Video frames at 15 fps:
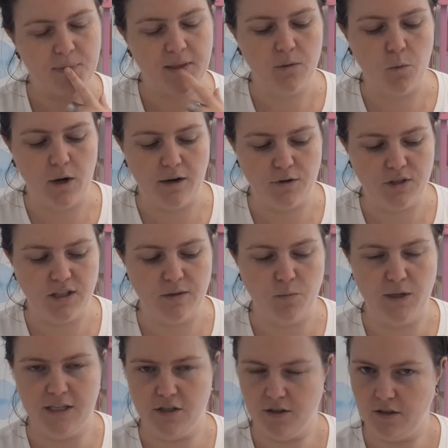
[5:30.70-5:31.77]
What else can
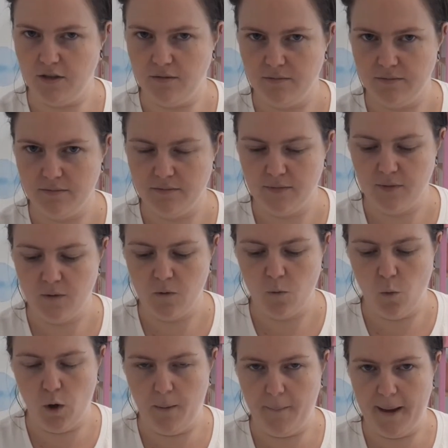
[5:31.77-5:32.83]
we do?
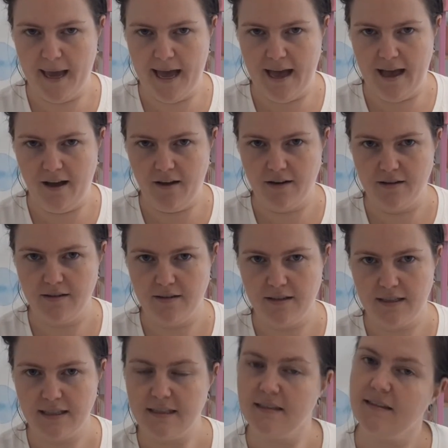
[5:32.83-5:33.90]
What about
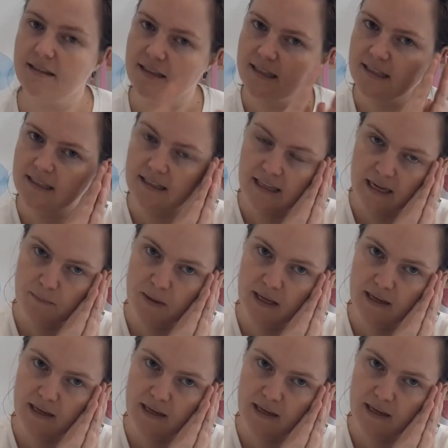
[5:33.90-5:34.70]
sleeping?